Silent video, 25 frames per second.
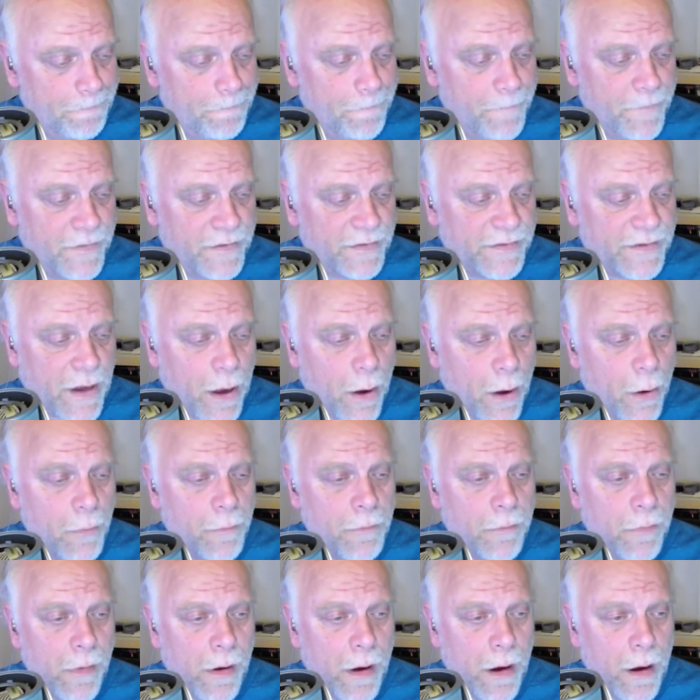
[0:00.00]
So
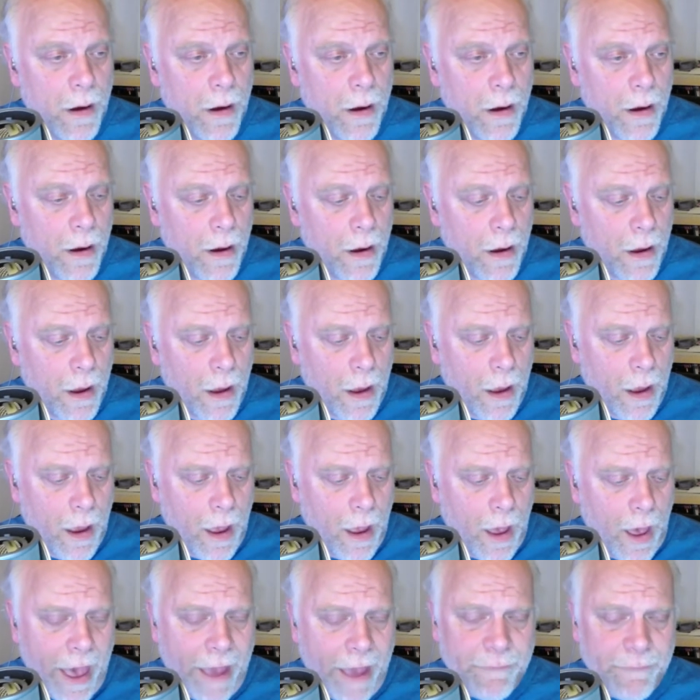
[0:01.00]

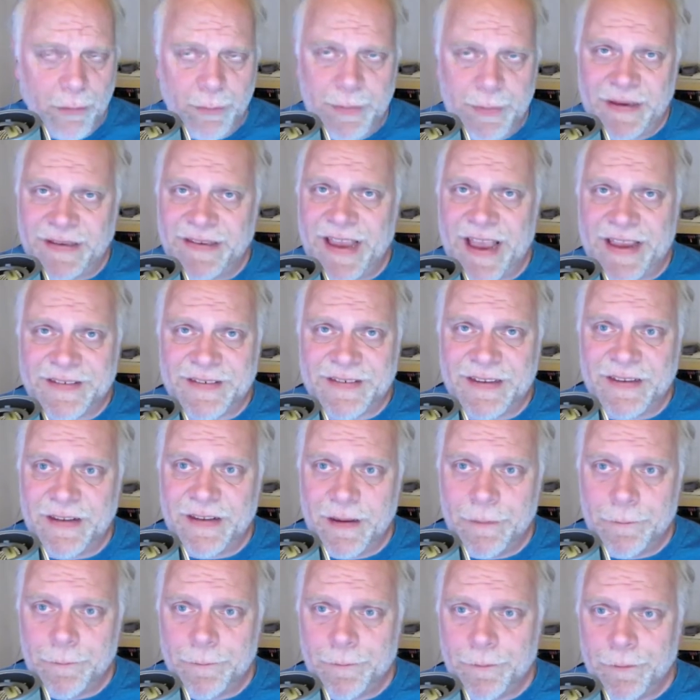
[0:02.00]
I will be testing
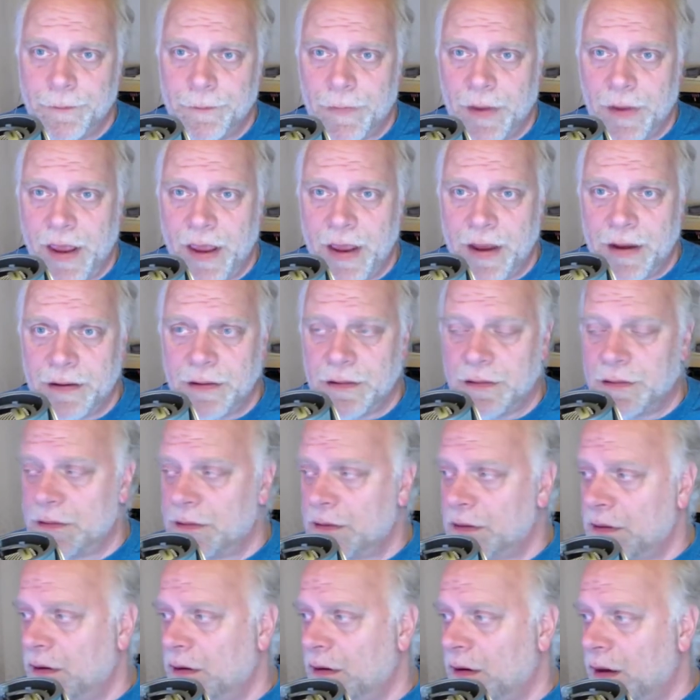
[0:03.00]
them, and,
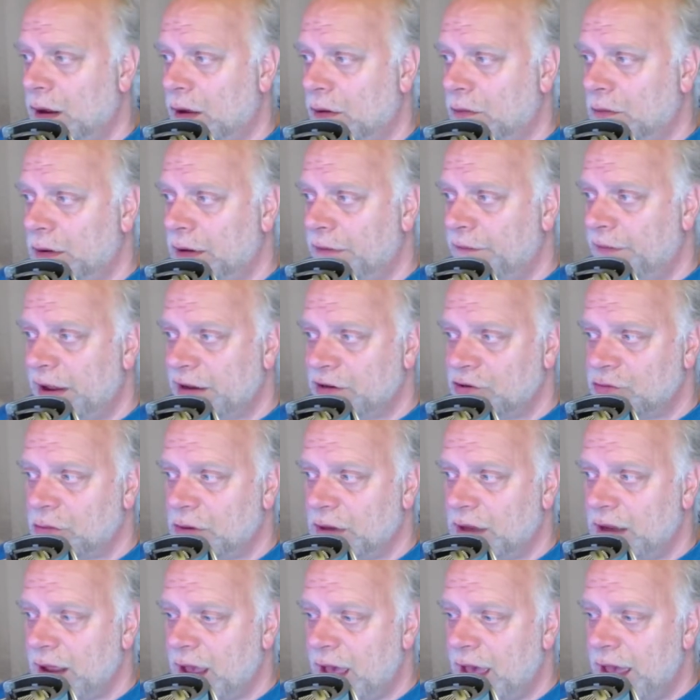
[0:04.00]
you know,
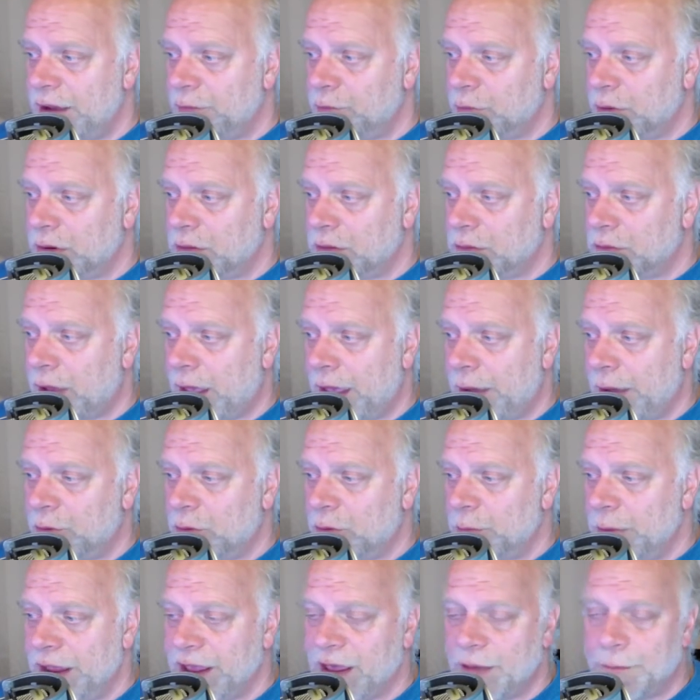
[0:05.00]
eventually I will
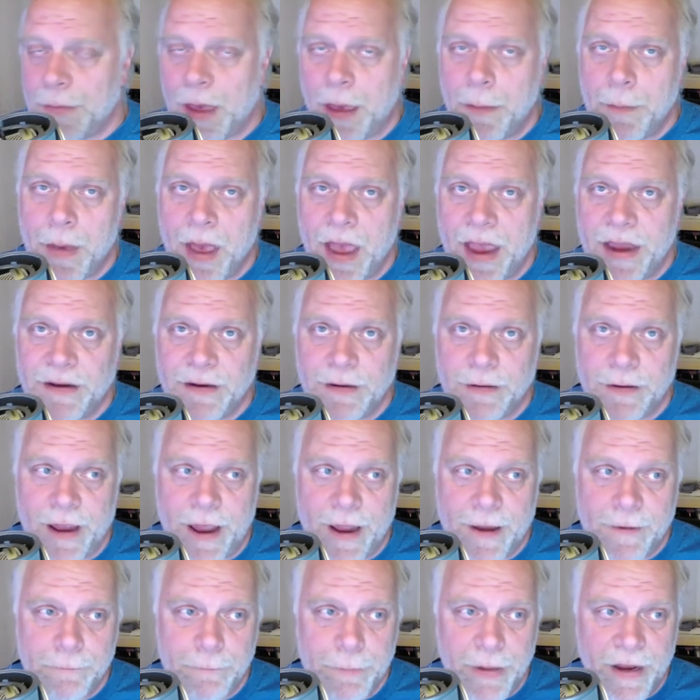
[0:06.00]
make up my mind
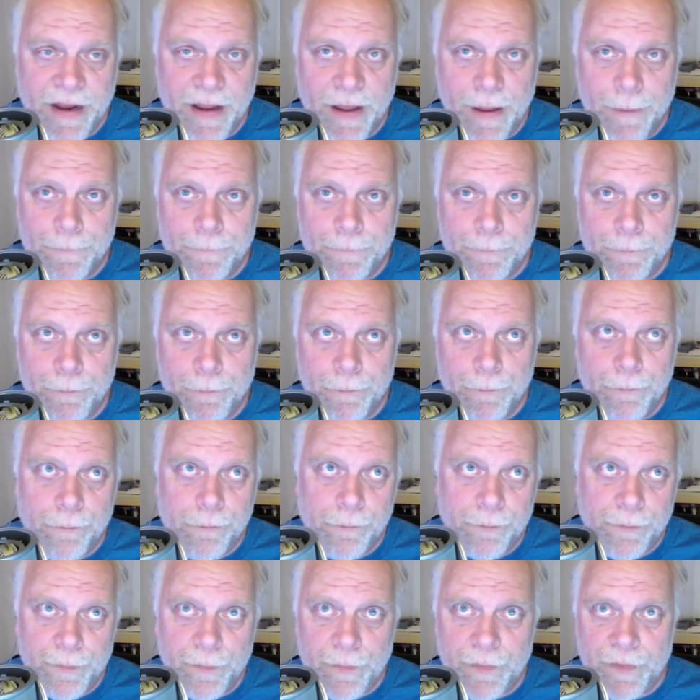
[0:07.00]
and pick up
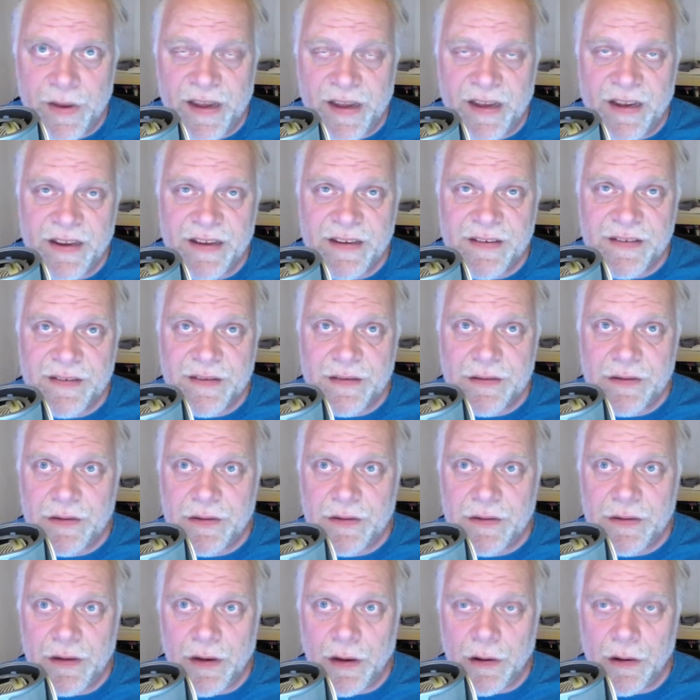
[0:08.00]
at least,
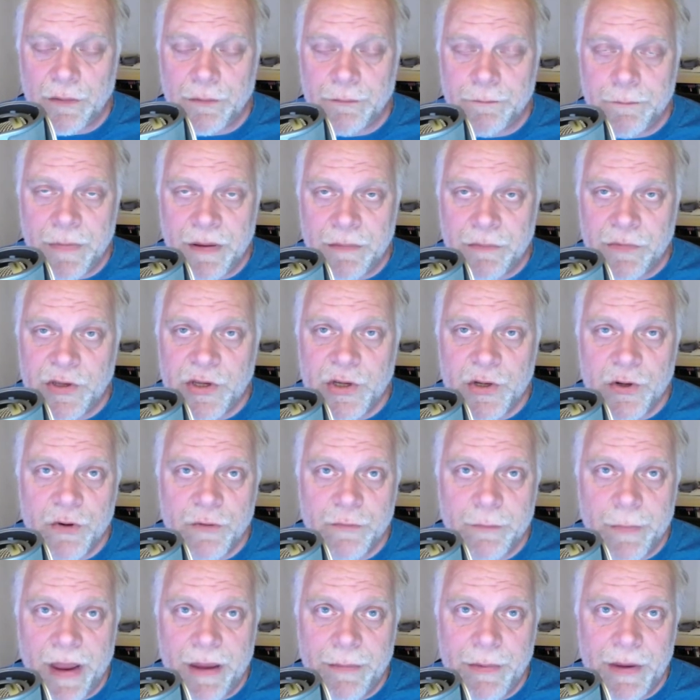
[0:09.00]
you know, 2,
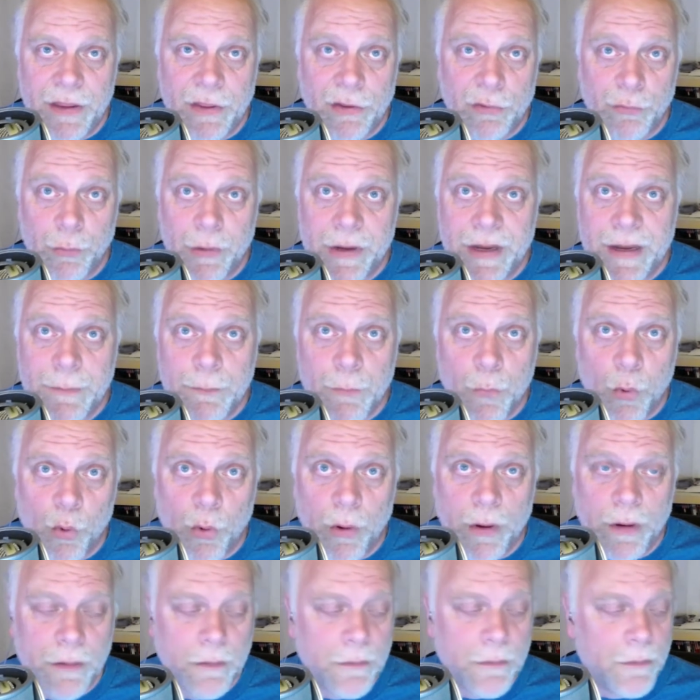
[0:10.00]
maybe 3
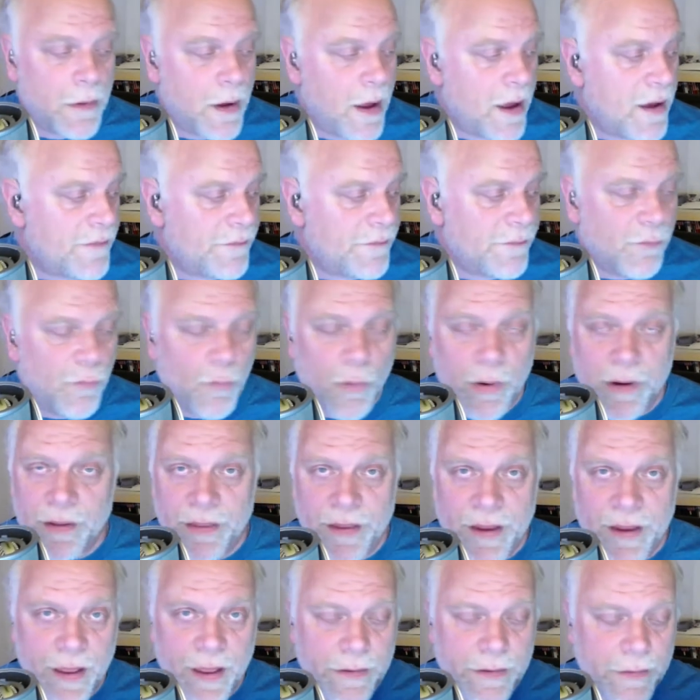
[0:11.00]
more of one or
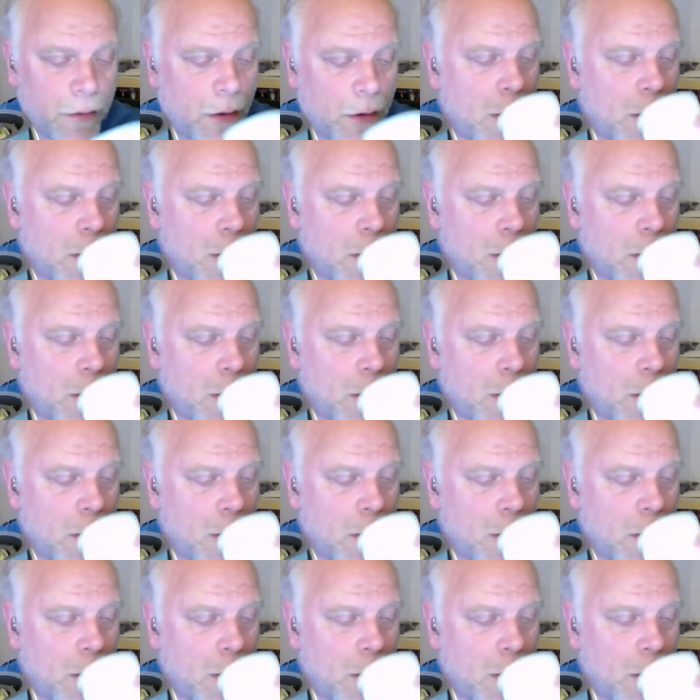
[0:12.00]
the other.